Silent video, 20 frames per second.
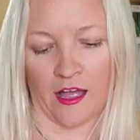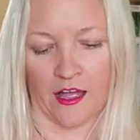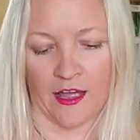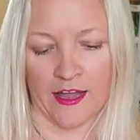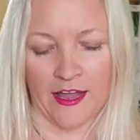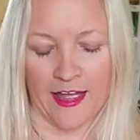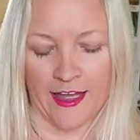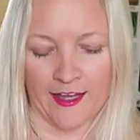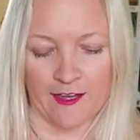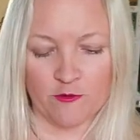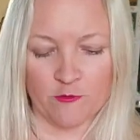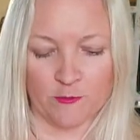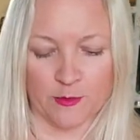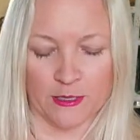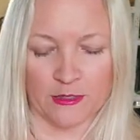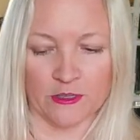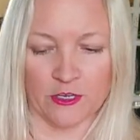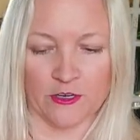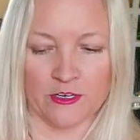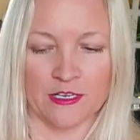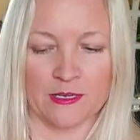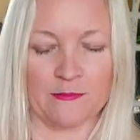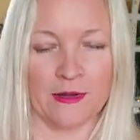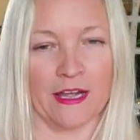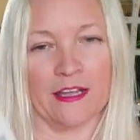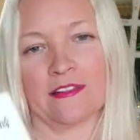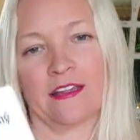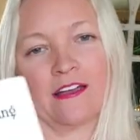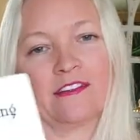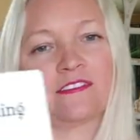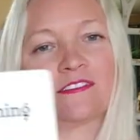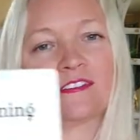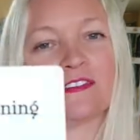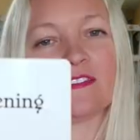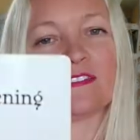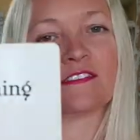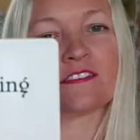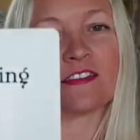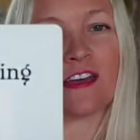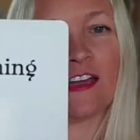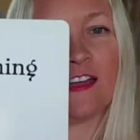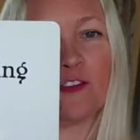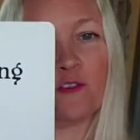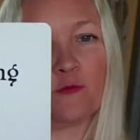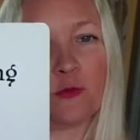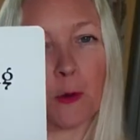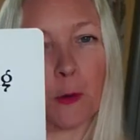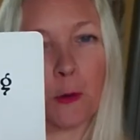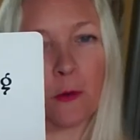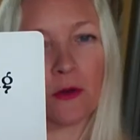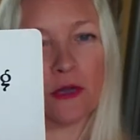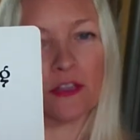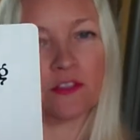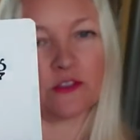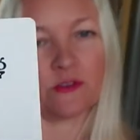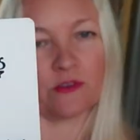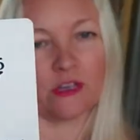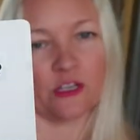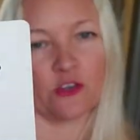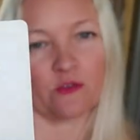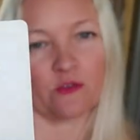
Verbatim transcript: I have been learning my lessons. I have been going through a